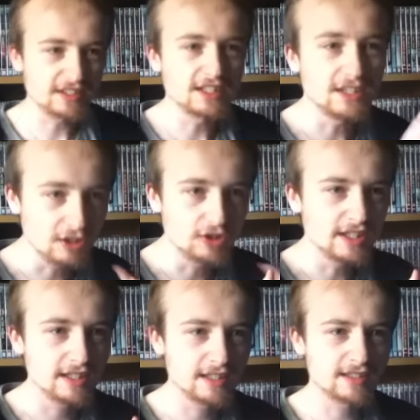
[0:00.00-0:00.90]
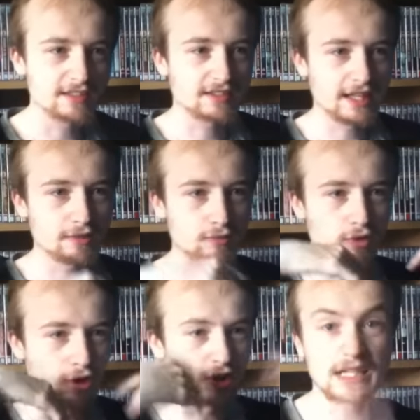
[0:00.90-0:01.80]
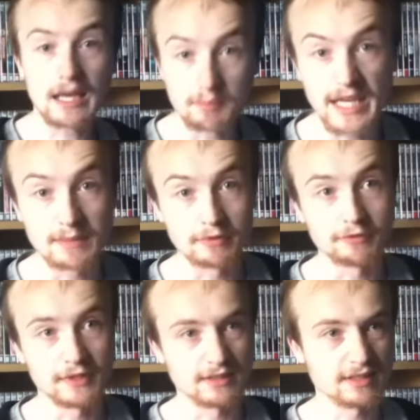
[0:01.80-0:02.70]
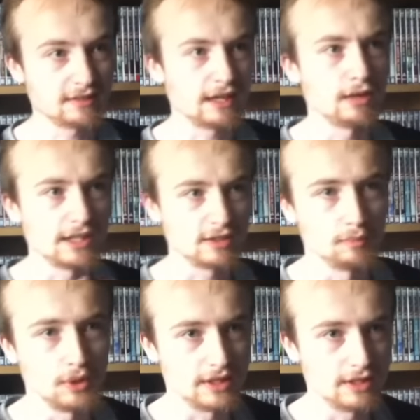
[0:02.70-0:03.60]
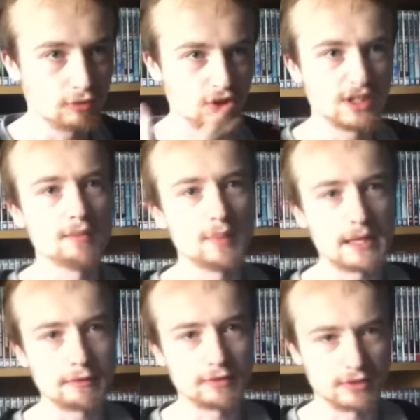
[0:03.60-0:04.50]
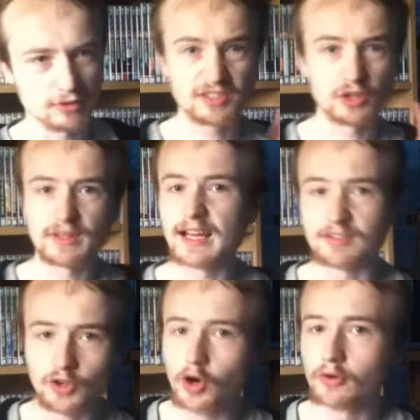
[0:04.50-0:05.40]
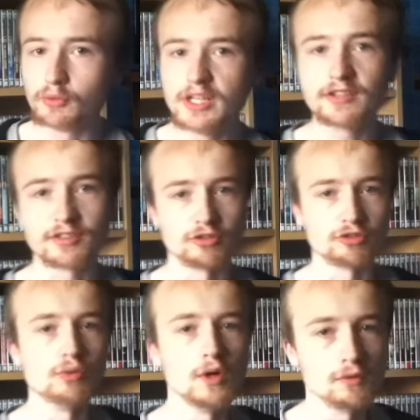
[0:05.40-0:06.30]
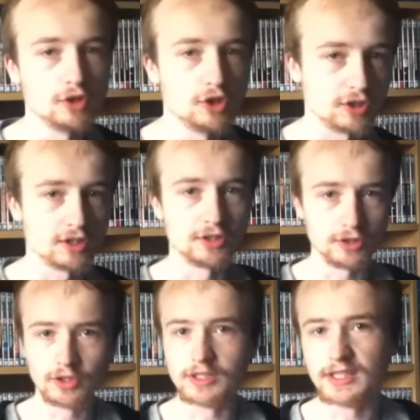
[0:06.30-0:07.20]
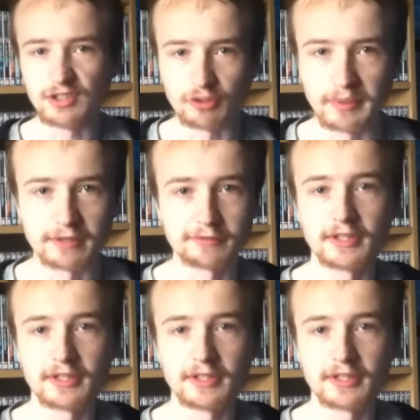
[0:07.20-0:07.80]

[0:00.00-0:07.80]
because in the early years they were on their baby feet. That's how I like to put it, they were on their baby feet, but still that is not a reason to overlook the early years of Big